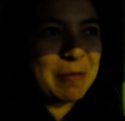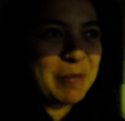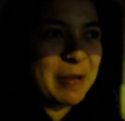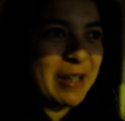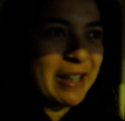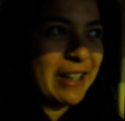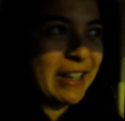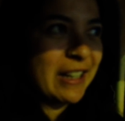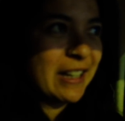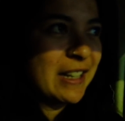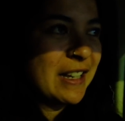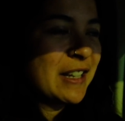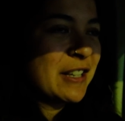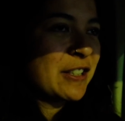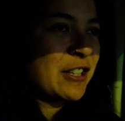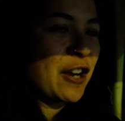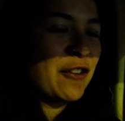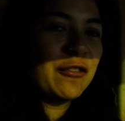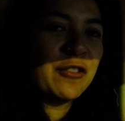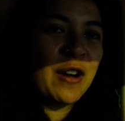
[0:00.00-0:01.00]
but
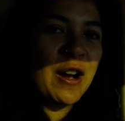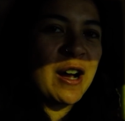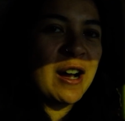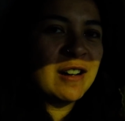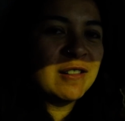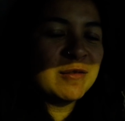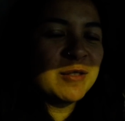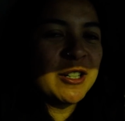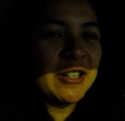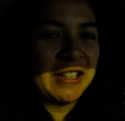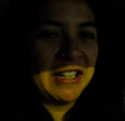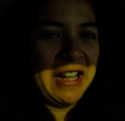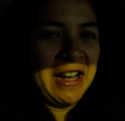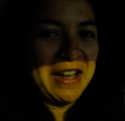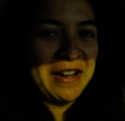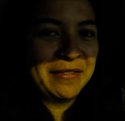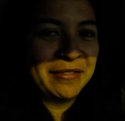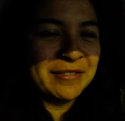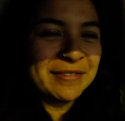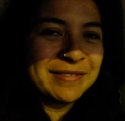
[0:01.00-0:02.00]
so far we're
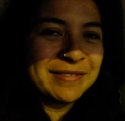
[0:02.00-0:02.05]
alive.